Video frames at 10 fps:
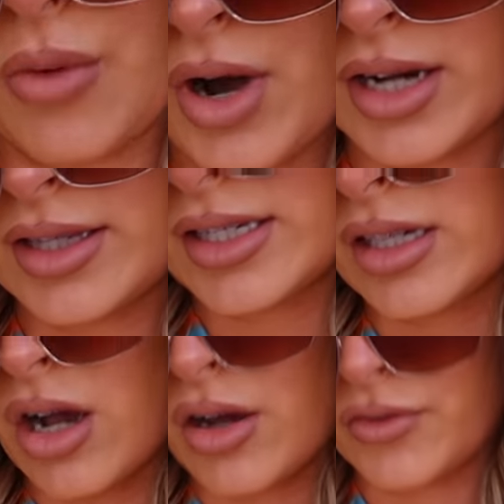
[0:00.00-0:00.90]
I'm wearing this
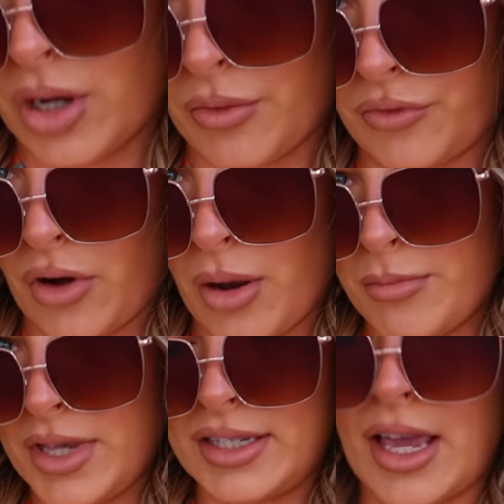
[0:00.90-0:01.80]
scarf top
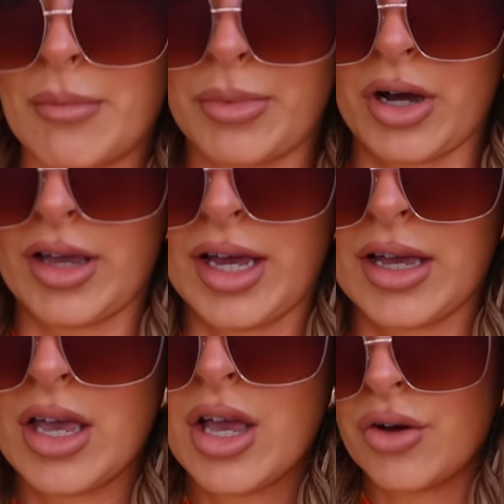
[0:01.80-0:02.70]
from Missy Empire.
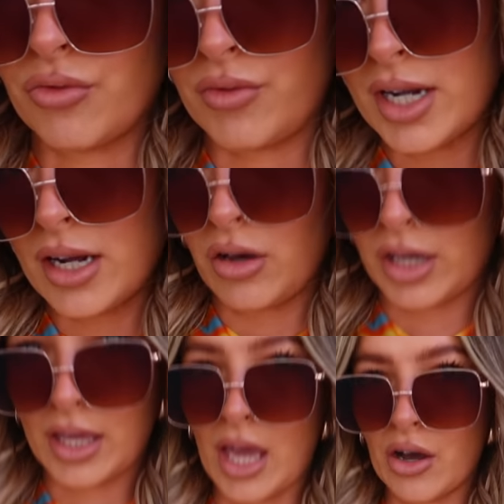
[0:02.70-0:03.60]
Really
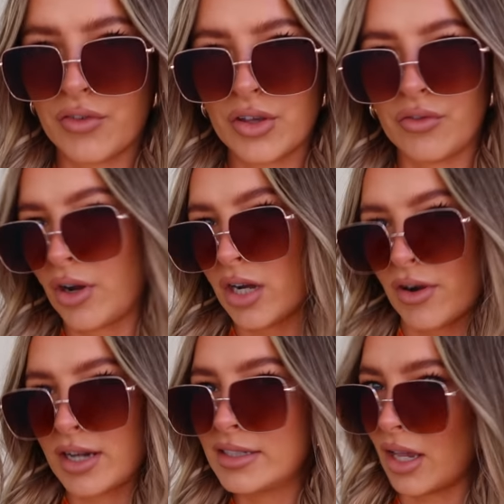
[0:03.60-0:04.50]
like it. I feel very,
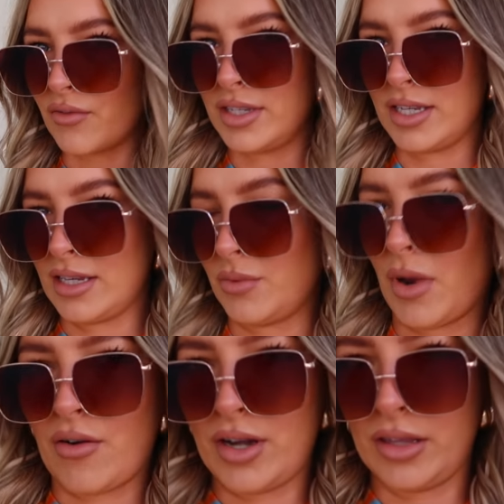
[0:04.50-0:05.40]
very 70s
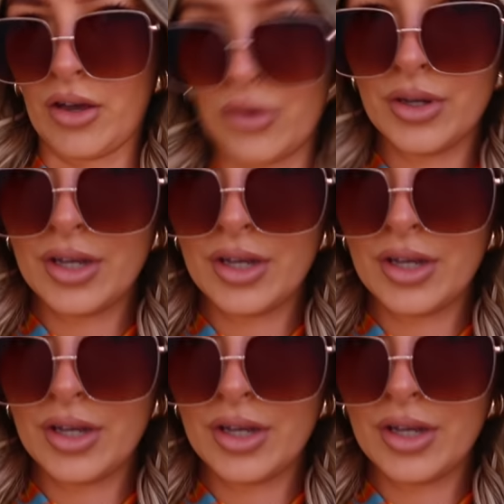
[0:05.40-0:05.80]
wearing it though.